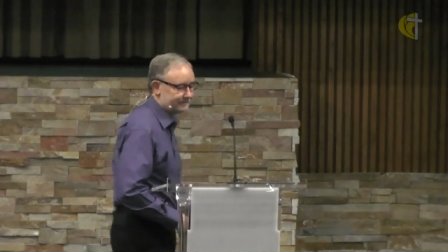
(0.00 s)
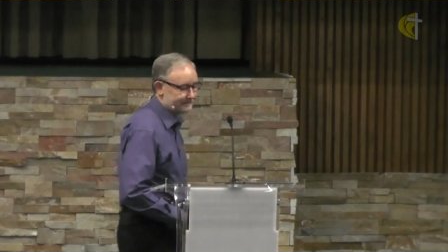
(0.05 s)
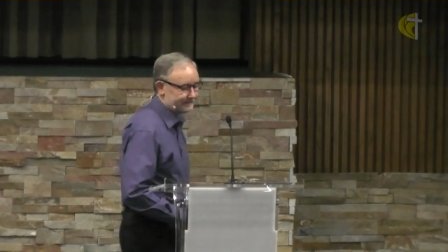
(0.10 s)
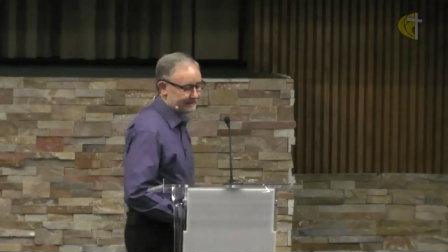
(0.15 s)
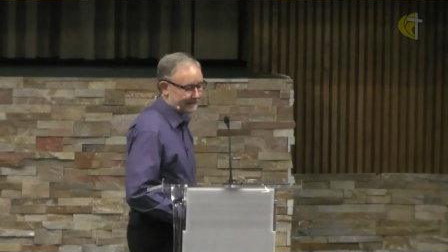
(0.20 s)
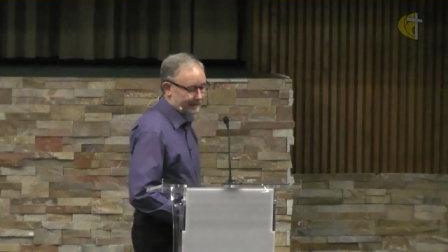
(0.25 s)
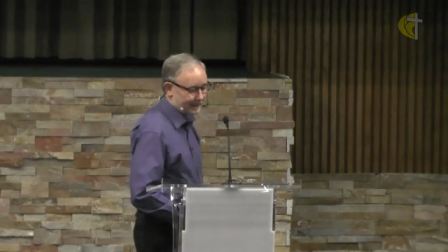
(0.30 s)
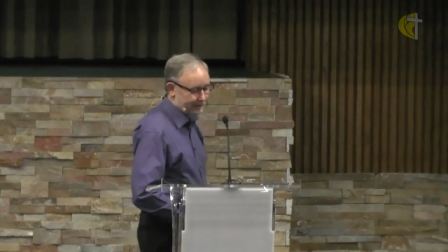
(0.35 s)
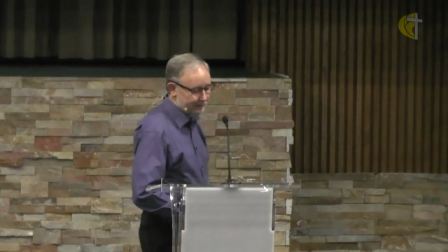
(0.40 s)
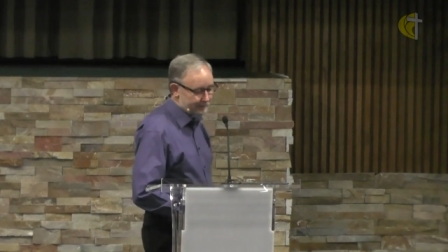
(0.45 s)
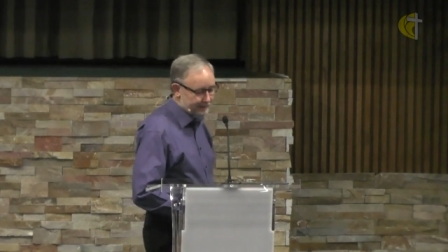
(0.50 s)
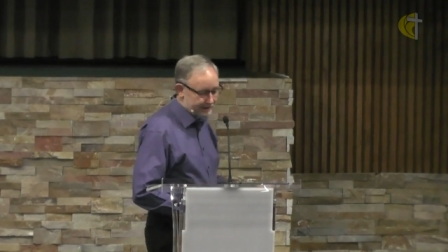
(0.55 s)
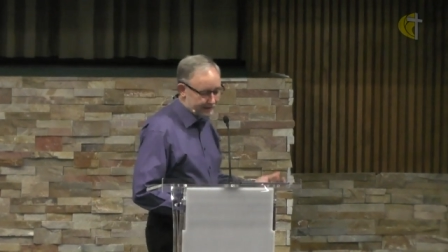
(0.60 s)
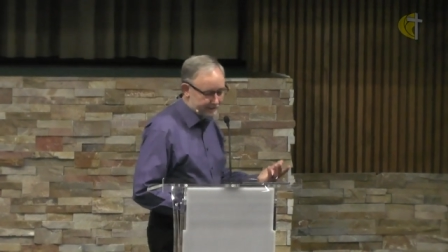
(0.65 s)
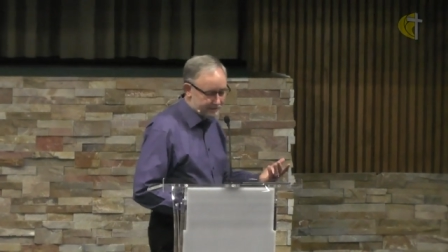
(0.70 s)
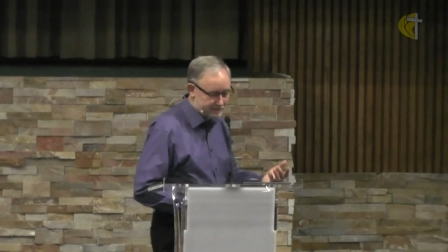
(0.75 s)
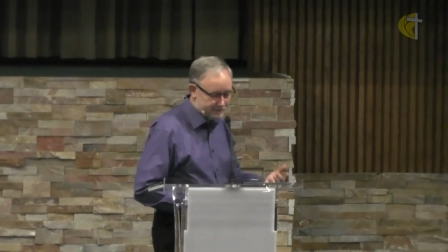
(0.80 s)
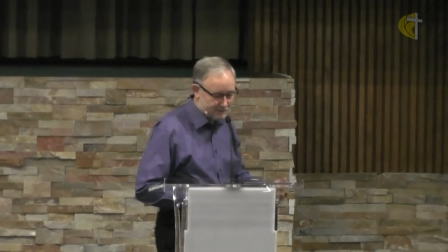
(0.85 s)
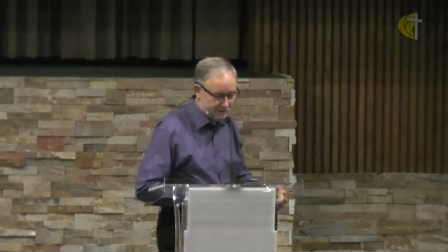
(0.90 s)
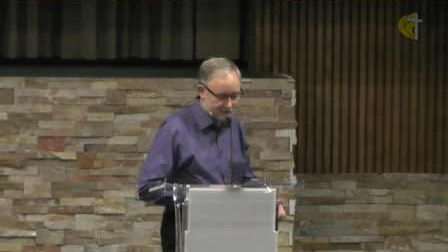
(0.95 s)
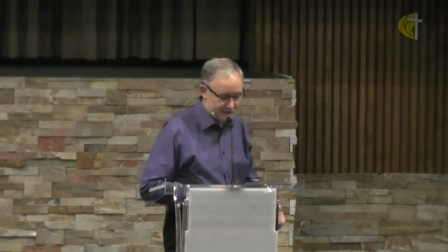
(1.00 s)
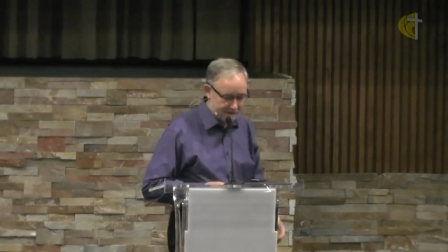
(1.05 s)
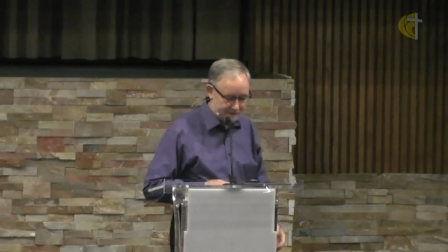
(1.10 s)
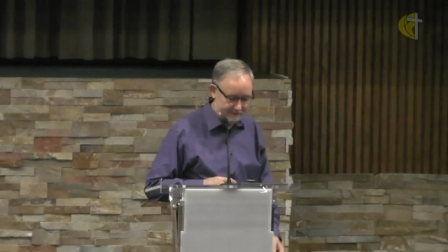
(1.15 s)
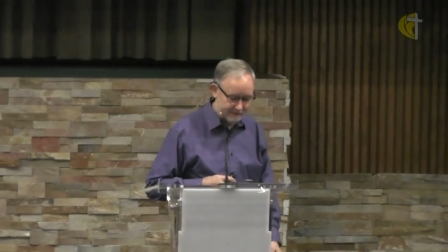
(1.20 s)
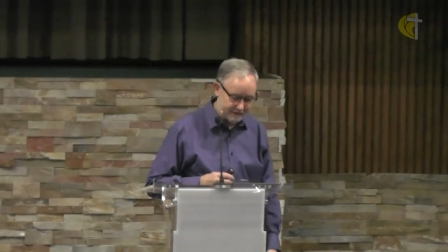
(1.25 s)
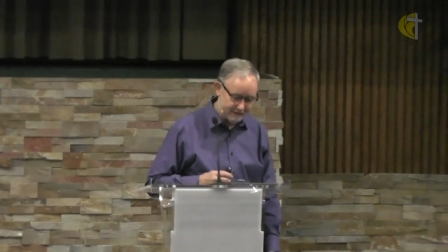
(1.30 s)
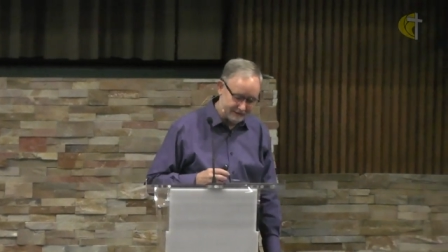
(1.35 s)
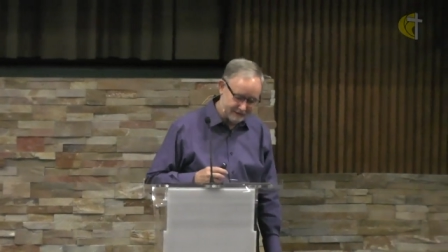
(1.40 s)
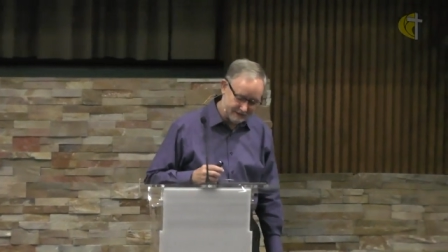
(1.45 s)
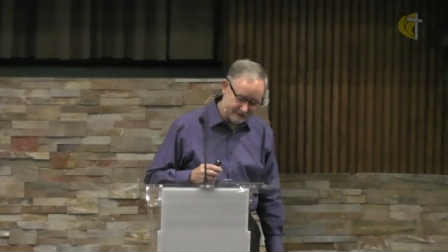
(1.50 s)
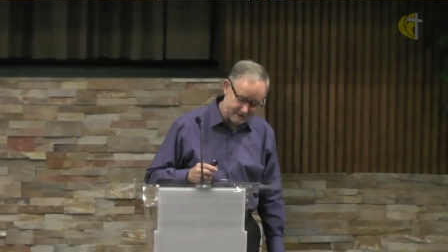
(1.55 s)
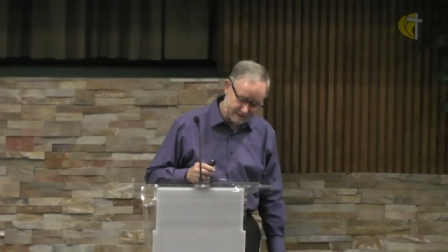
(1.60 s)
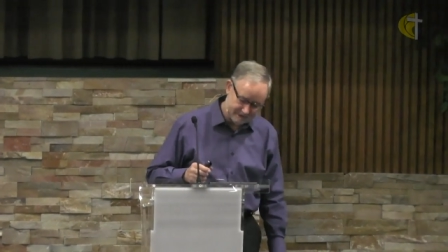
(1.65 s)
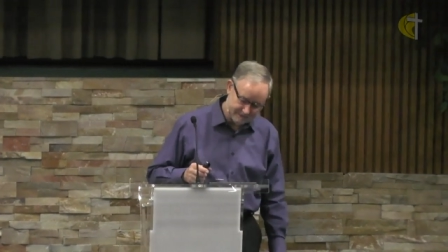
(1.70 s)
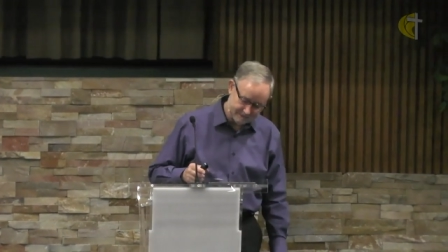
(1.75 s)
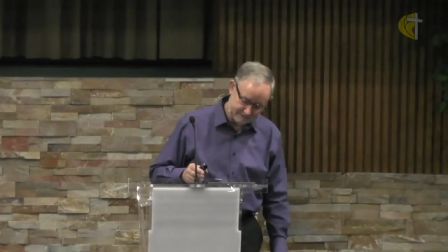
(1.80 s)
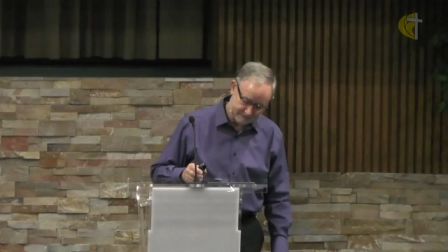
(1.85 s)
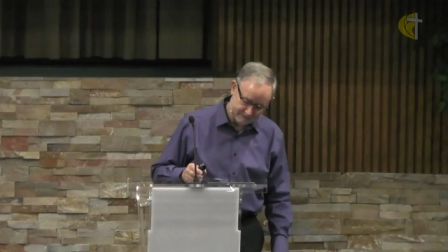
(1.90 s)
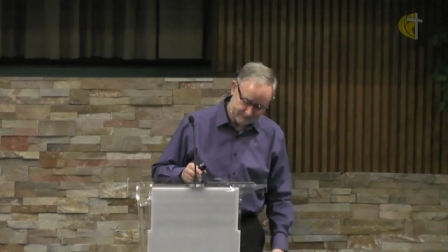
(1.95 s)
How are we going to do all
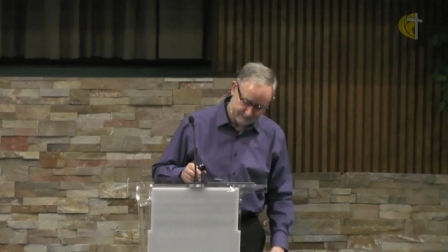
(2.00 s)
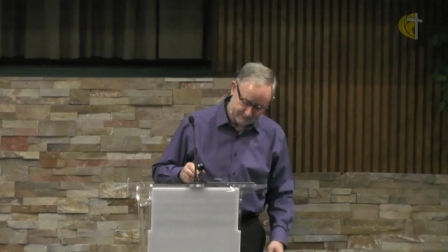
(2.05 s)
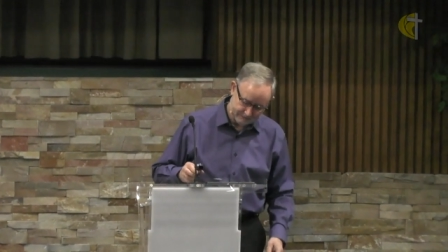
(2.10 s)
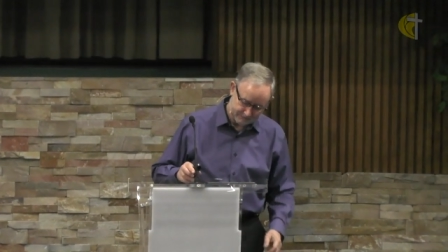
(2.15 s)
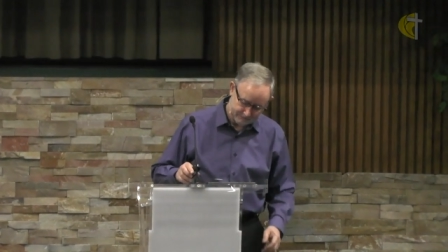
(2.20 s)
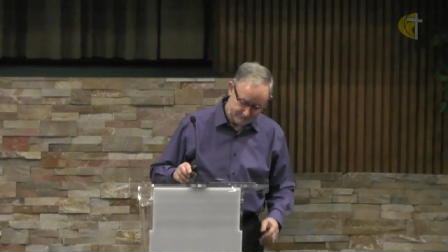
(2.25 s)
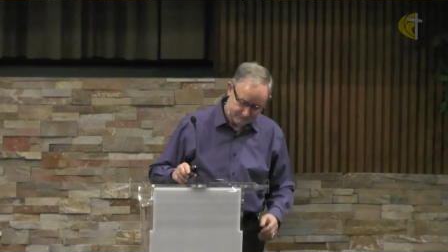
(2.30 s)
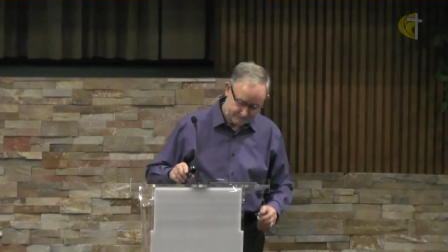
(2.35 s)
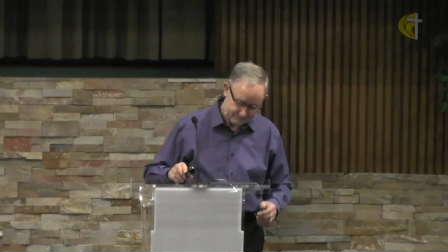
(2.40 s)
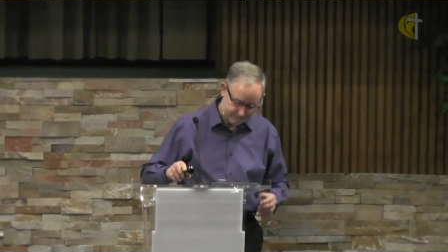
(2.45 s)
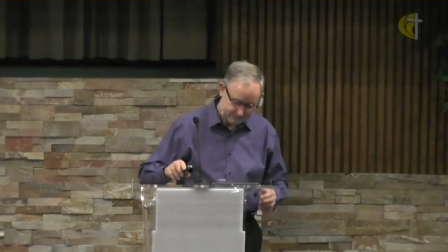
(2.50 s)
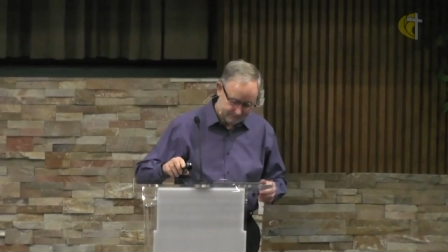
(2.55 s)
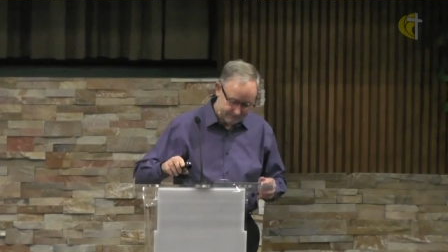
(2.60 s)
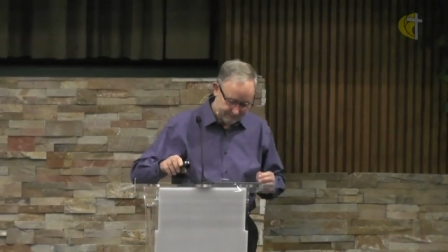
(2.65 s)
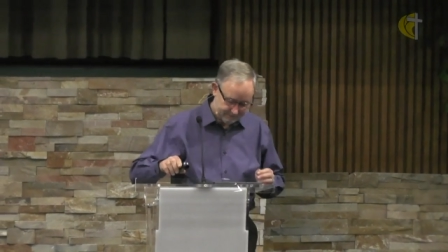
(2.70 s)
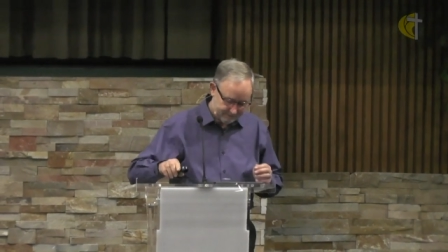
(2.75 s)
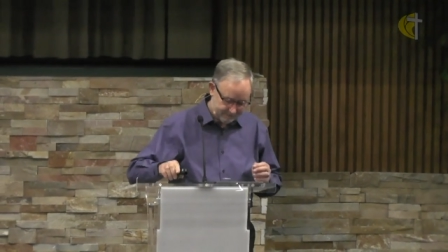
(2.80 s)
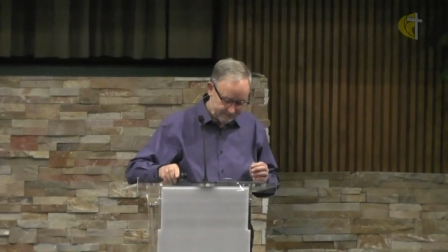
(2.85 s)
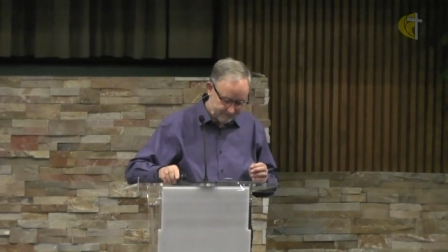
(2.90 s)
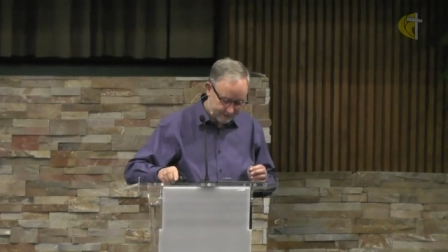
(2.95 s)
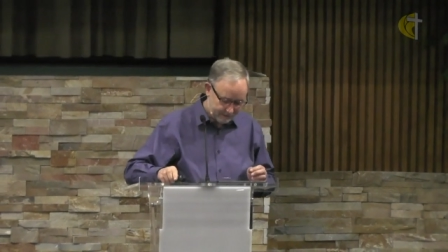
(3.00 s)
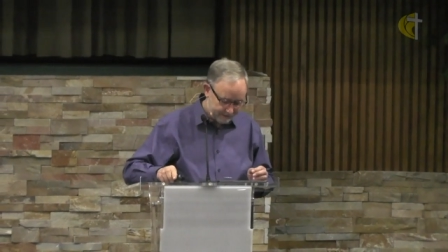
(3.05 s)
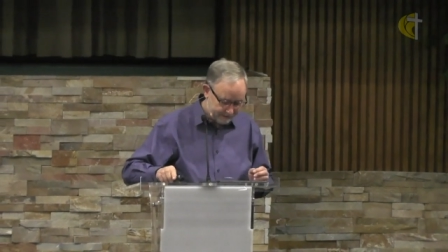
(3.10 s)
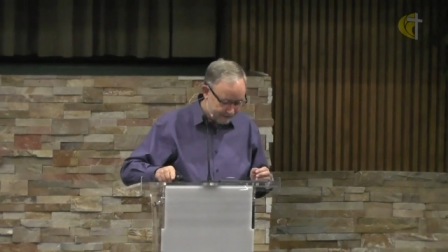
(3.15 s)
this? And